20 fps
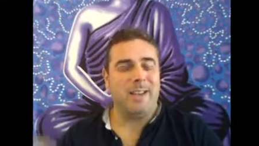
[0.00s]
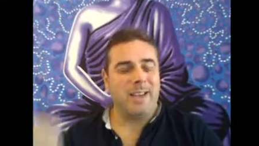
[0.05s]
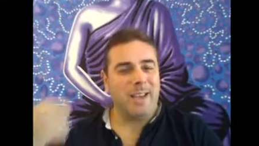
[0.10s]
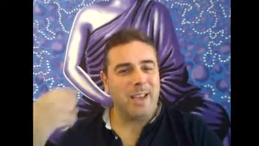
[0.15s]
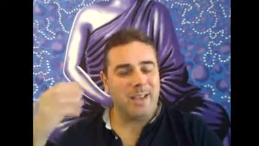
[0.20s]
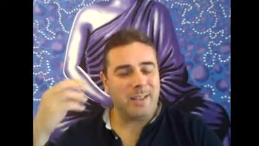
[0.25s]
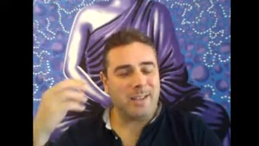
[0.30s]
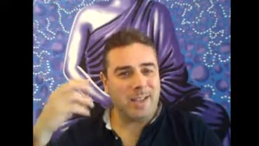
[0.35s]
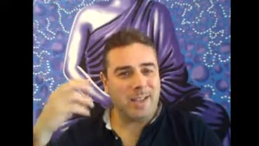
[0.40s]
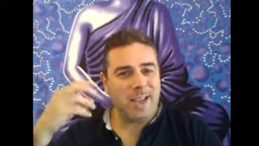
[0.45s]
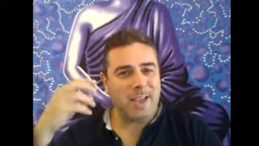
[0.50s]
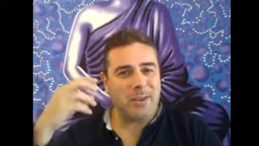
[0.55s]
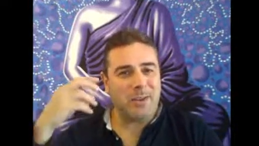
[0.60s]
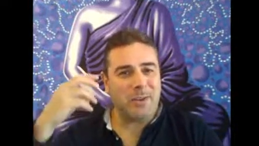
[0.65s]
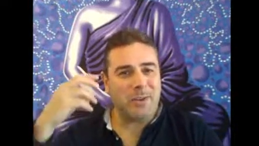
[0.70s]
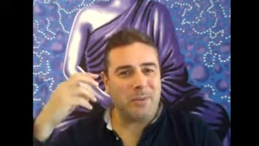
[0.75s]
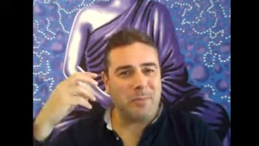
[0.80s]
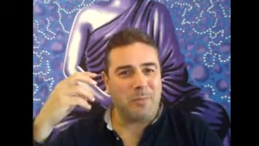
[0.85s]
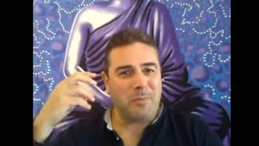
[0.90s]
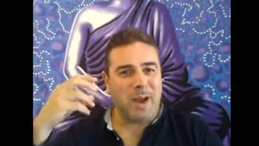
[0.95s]
It takes
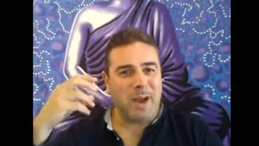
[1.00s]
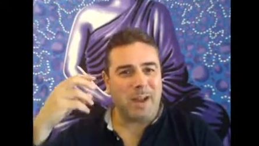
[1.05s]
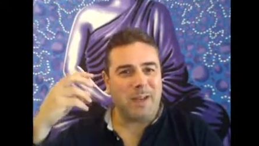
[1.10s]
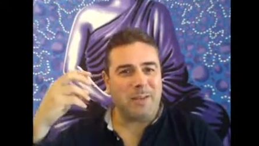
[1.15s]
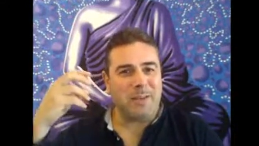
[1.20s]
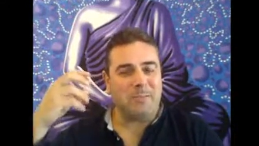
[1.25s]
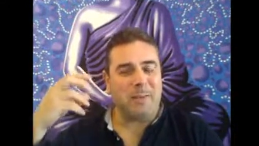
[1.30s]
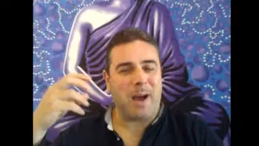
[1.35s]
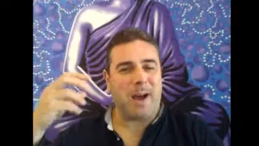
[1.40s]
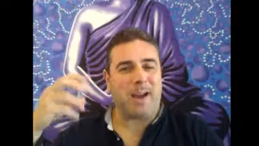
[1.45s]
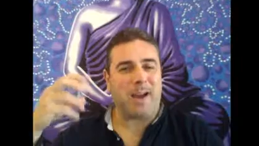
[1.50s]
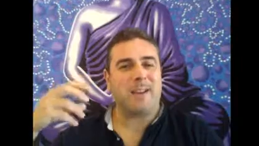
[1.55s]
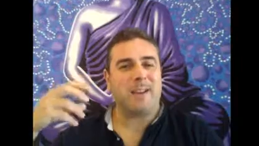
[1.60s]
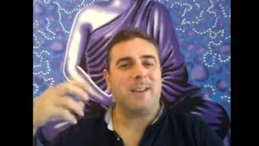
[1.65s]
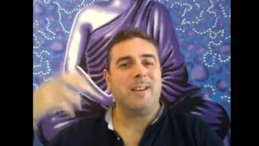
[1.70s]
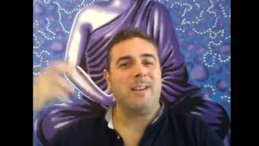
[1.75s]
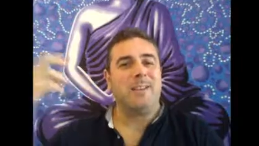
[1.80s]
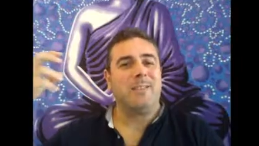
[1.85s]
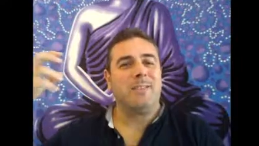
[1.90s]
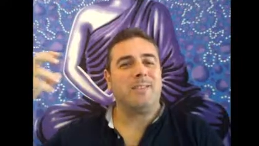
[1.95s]
your mind back
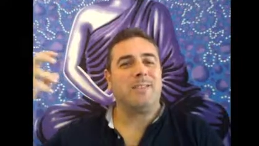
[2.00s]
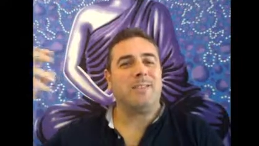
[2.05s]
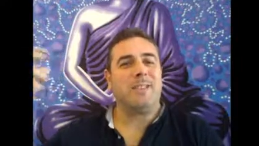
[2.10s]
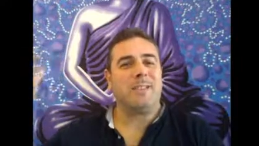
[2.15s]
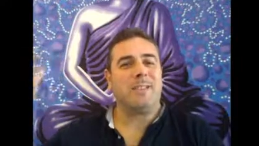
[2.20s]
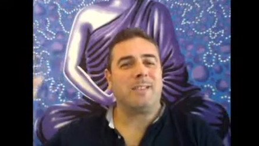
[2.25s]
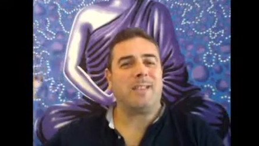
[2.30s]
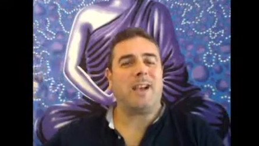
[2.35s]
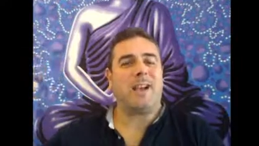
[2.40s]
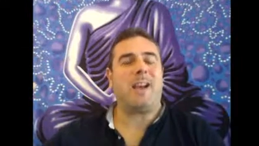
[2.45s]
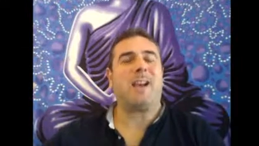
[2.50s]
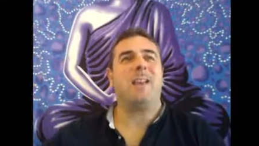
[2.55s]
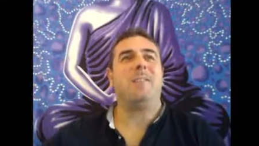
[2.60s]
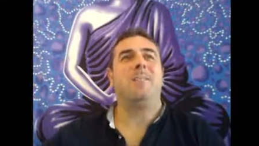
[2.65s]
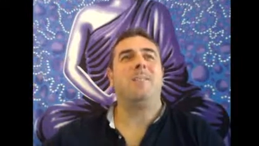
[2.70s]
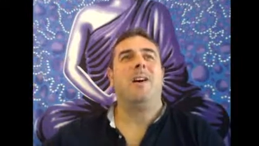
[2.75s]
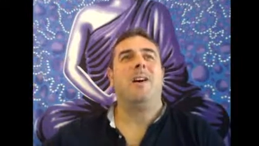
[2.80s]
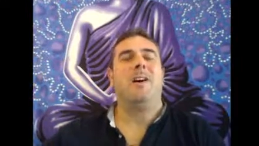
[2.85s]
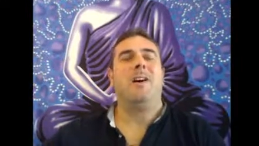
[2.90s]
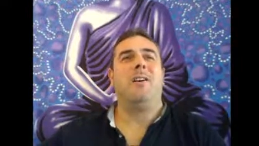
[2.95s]
to the time
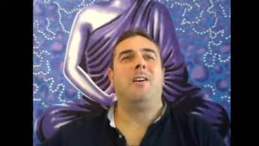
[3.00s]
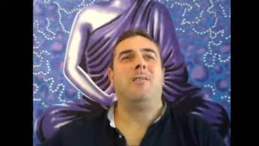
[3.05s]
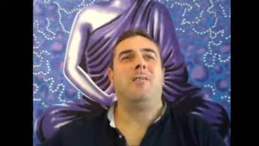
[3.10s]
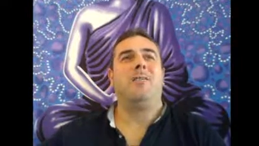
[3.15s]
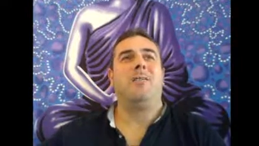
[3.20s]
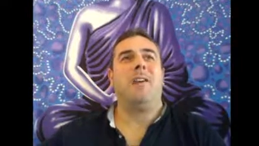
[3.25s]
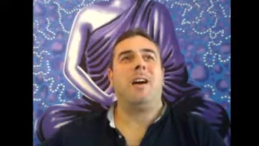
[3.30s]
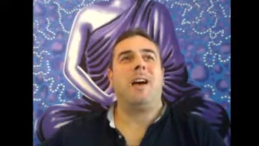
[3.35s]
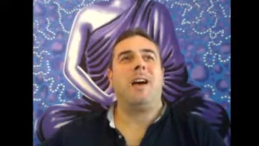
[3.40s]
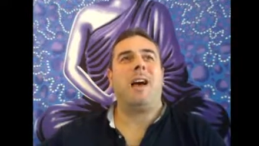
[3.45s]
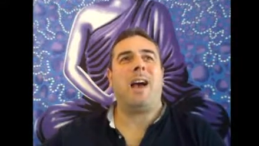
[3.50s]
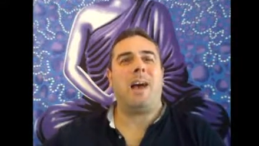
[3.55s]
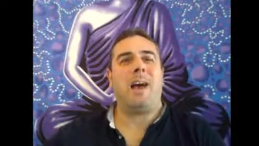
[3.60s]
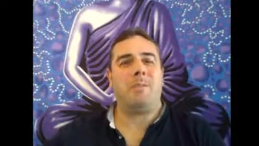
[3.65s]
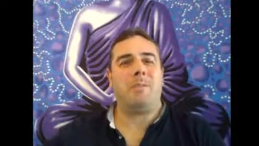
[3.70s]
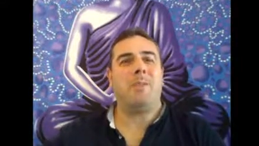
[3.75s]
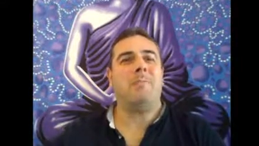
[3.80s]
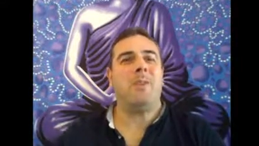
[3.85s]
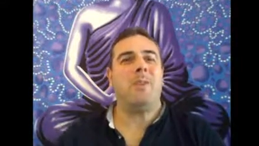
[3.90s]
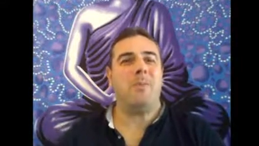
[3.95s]
of that
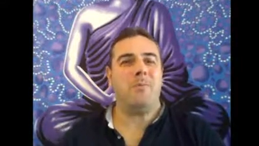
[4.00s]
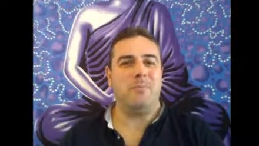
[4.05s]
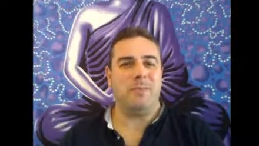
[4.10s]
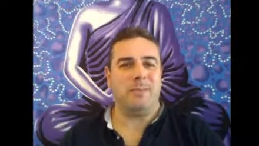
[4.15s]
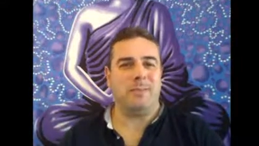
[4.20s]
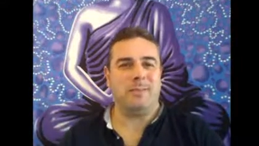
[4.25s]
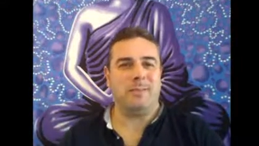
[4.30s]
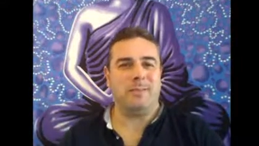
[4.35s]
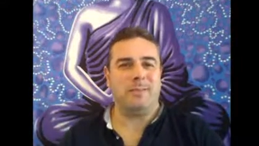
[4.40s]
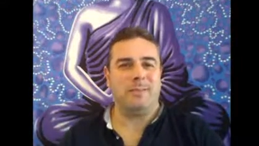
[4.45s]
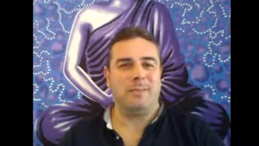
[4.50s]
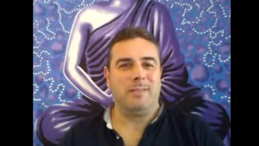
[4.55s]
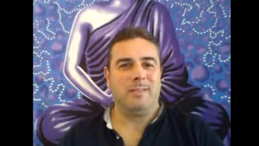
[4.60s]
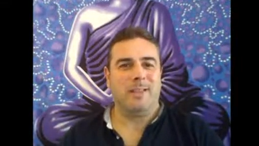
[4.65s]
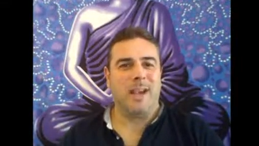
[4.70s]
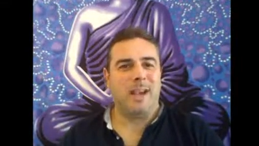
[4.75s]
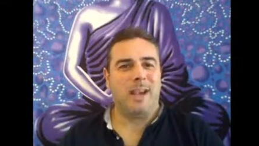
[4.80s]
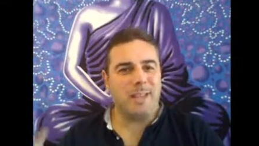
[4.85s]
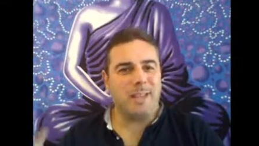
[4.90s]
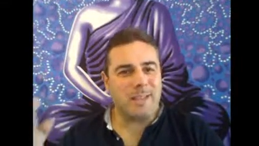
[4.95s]
happy moment,
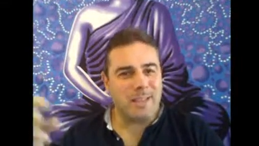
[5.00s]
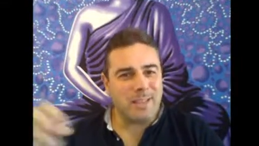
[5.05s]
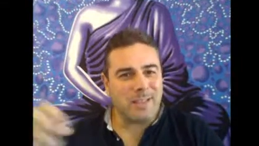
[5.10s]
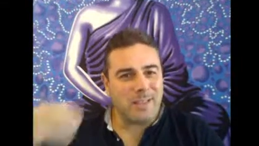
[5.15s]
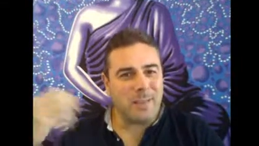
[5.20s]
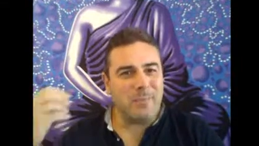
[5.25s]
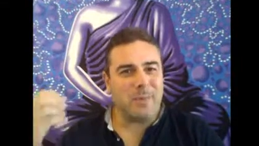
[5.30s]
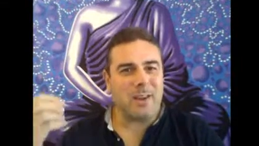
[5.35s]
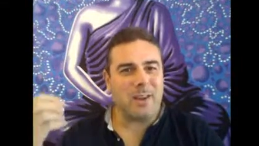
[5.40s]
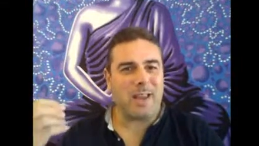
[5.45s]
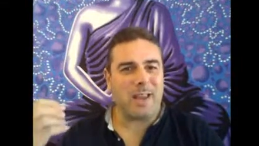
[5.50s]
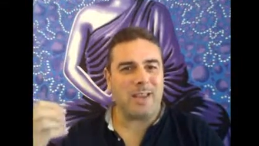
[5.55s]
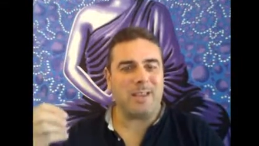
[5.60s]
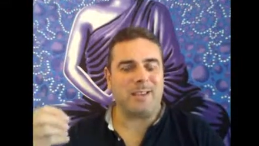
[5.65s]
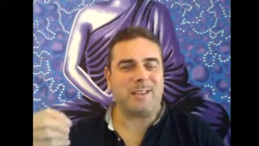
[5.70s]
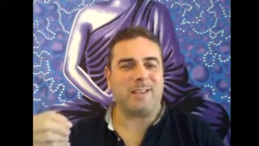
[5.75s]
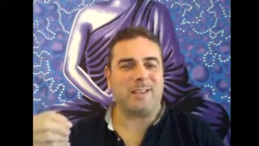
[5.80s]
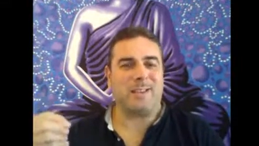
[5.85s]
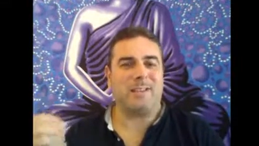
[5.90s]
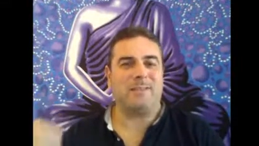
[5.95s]
and it
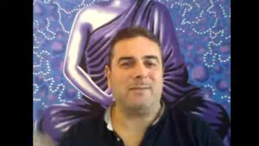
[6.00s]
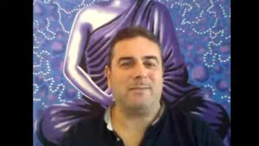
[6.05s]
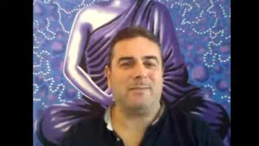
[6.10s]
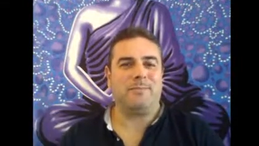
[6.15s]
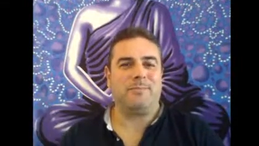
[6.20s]
stimulates it.